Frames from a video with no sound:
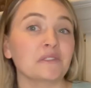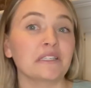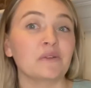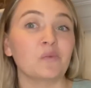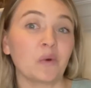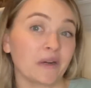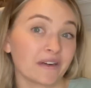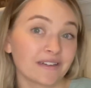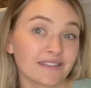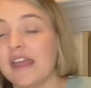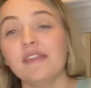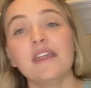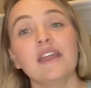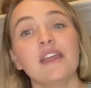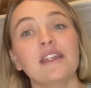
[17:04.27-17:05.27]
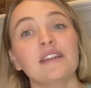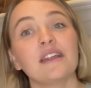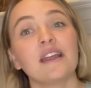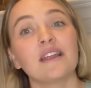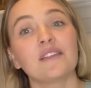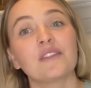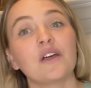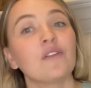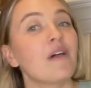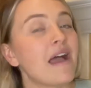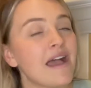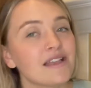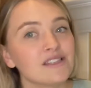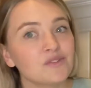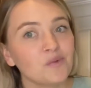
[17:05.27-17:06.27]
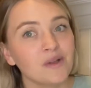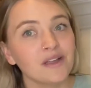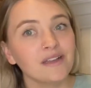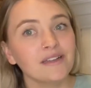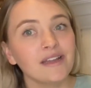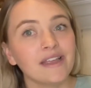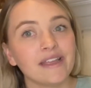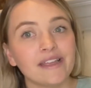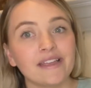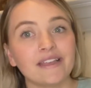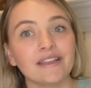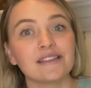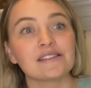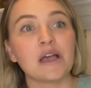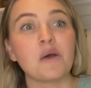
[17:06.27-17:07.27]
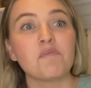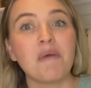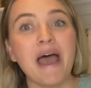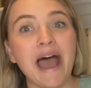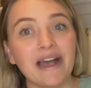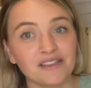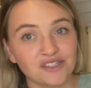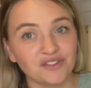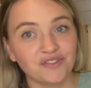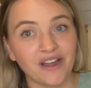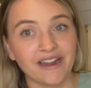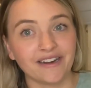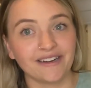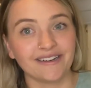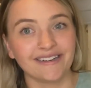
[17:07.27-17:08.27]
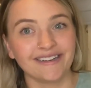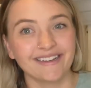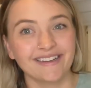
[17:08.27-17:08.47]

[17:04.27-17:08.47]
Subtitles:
worked. And then the last one is a pacifier.